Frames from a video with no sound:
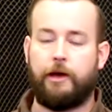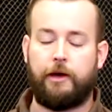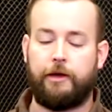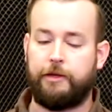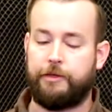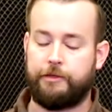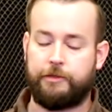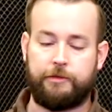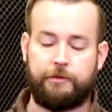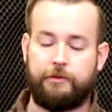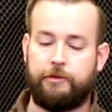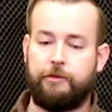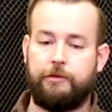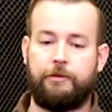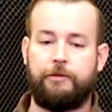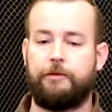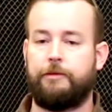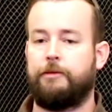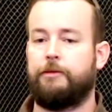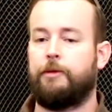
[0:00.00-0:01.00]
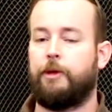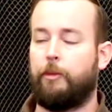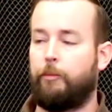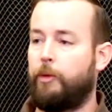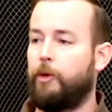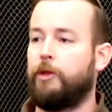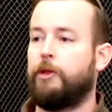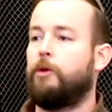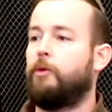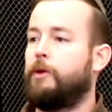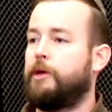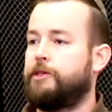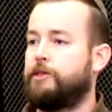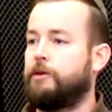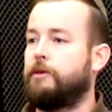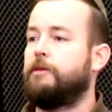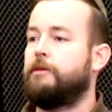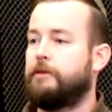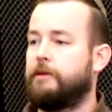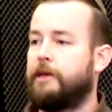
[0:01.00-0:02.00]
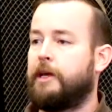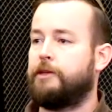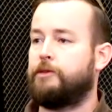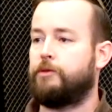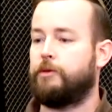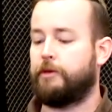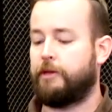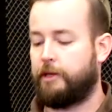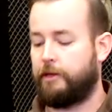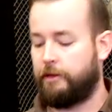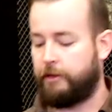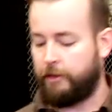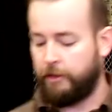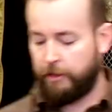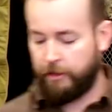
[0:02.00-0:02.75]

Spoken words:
He's a bullet wizard. The guy's really good.